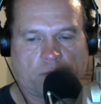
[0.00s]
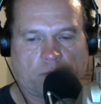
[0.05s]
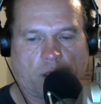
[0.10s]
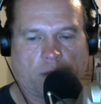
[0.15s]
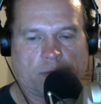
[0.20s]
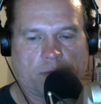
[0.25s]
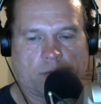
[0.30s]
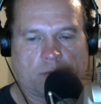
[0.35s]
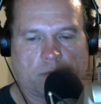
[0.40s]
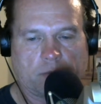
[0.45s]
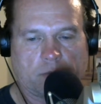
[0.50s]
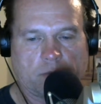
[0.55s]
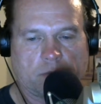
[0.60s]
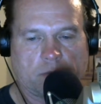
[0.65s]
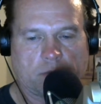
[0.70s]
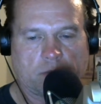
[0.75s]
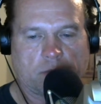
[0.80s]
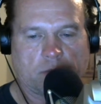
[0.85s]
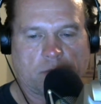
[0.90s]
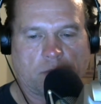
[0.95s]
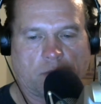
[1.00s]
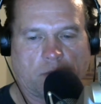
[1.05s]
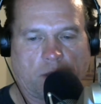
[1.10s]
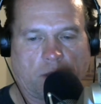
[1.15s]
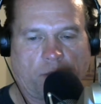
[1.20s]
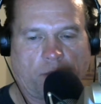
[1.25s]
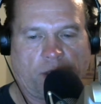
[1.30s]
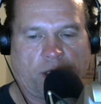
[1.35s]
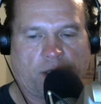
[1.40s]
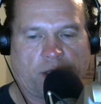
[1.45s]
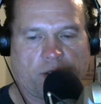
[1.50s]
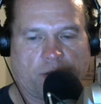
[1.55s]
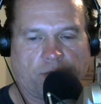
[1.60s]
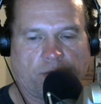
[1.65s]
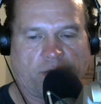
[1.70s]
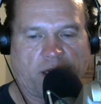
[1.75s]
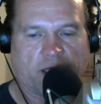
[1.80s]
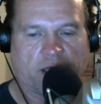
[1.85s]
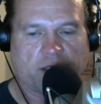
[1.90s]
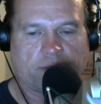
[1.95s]
Oh, I'm reading too
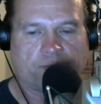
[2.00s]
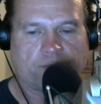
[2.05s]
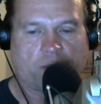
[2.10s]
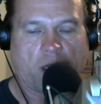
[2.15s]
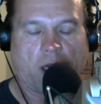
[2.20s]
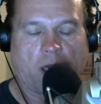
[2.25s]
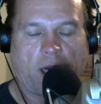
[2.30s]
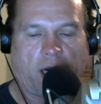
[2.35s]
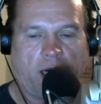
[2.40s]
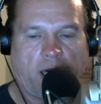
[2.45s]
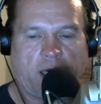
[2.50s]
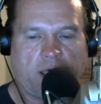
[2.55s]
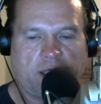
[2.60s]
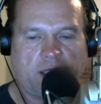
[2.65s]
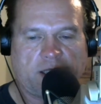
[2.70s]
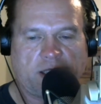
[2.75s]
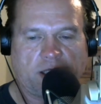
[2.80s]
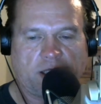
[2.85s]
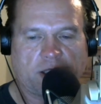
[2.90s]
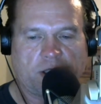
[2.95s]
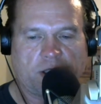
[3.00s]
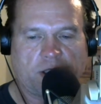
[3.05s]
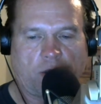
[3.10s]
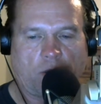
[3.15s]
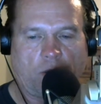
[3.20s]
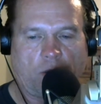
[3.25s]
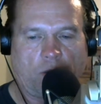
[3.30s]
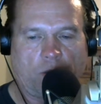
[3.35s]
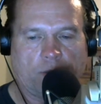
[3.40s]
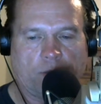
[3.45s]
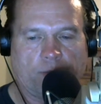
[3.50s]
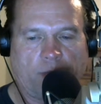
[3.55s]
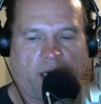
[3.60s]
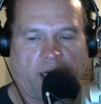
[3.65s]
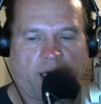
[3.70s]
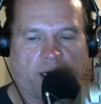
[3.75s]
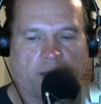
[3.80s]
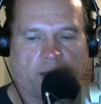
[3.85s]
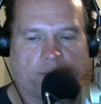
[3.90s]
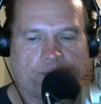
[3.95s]
fast. 86-year-old
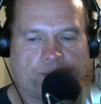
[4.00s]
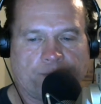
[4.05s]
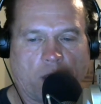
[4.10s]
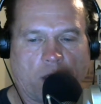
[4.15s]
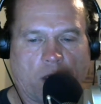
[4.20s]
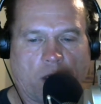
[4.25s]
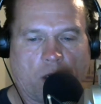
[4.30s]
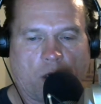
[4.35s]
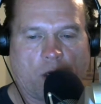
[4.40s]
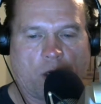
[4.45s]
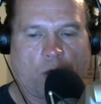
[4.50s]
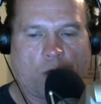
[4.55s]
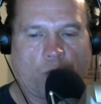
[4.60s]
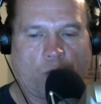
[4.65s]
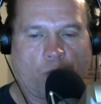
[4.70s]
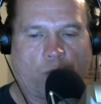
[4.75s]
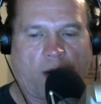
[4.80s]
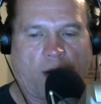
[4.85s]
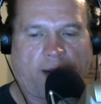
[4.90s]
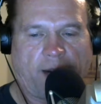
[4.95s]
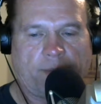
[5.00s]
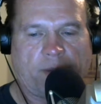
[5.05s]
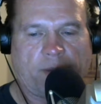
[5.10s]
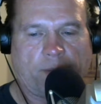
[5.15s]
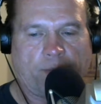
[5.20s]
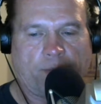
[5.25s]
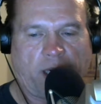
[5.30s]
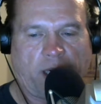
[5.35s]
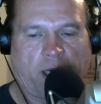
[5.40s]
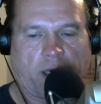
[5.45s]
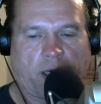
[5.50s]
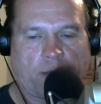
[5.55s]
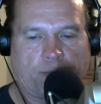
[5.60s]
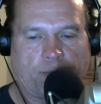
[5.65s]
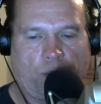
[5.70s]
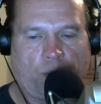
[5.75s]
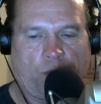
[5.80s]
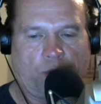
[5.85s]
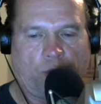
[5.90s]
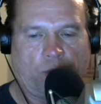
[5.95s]
man who robbed a bank
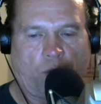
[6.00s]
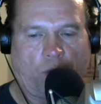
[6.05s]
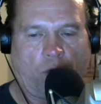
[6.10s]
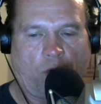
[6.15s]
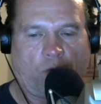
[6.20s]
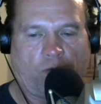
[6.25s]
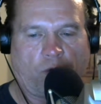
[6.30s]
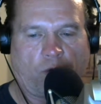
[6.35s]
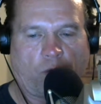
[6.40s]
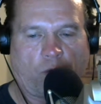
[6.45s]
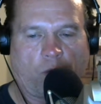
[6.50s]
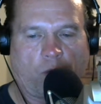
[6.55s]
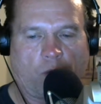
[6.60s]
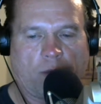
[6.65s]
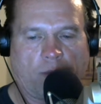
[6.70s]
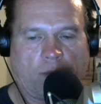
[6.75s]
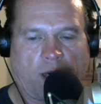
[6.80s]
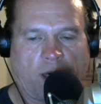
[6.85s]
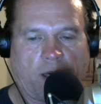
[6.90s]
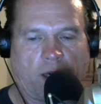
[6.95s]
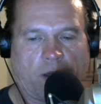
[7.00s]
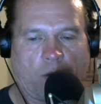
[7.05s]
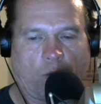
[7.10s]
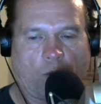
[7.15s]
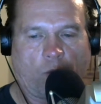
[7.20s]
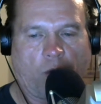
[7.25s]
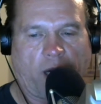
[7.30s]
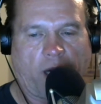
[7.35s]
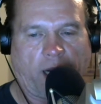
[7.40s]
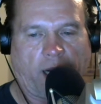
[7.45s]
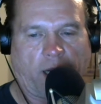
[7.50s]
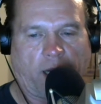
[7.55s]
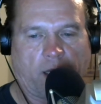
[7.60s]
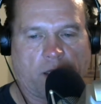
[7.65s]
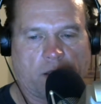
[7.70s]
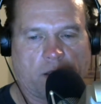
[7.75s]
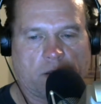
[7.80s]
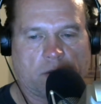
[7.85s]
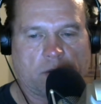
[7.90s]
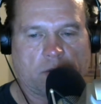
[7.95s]
pulled over 1 mile away.
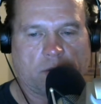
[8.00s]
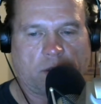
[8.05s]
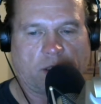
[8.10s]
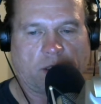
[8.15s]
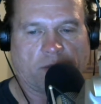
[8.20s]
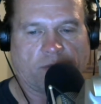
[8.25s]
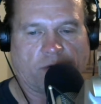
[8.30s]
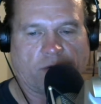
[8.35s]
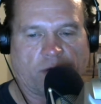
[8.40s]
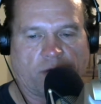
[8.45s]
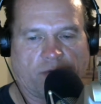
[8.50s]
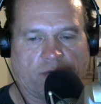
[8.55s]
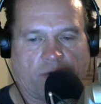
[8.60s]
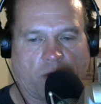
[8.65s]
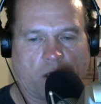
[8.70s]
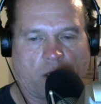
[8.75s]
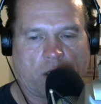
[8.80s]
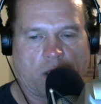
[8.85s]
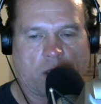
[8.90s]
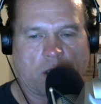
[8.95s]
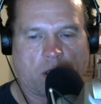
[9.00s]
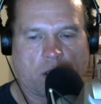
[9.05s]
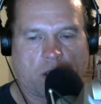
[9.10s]
Didn't get very far.